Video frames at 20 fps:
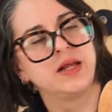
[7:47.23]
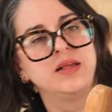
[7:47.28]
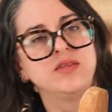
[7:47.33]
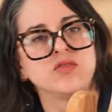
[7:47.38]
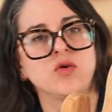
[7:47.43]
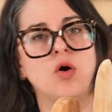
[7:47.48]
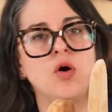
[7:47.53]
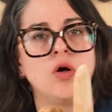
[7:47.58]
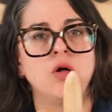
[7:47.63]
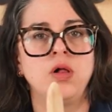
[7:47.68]

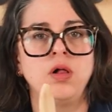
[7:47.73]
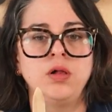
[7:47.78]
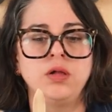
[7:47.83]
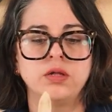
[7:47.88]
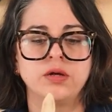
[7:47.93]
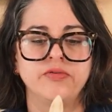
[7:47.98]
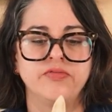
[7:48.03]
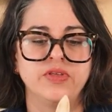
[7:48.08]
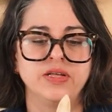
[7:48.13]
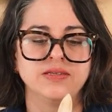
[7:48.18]
is all
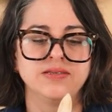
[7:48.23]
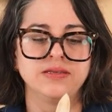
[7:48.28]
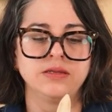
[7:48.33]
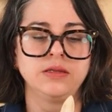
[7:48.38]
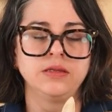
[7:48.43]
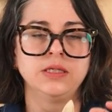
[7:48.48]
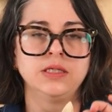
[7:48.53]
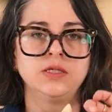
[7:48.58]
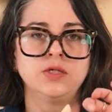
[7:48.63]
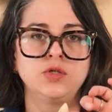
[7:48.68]
of these
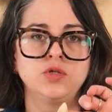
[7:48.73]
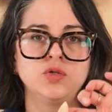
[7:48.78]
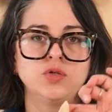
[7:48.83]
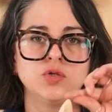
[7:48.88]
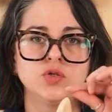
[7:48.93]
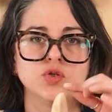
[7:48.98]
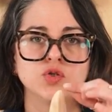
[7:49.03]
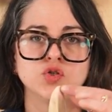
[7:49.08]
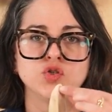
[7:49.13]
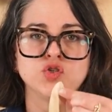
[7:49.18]

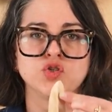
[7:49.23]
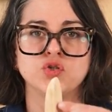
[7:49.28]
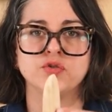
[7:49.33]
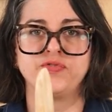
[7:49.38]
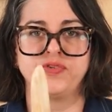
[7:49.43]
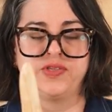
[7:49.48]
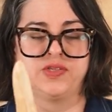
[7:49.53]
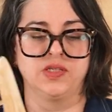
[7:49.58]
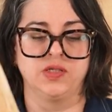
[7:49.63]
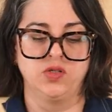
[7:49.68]
little
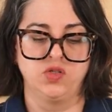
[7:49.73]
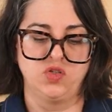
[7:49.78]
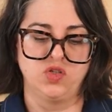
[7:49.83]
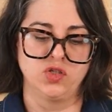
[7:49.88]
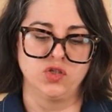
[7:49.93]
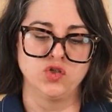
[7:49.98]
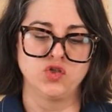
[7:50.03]
surfaces.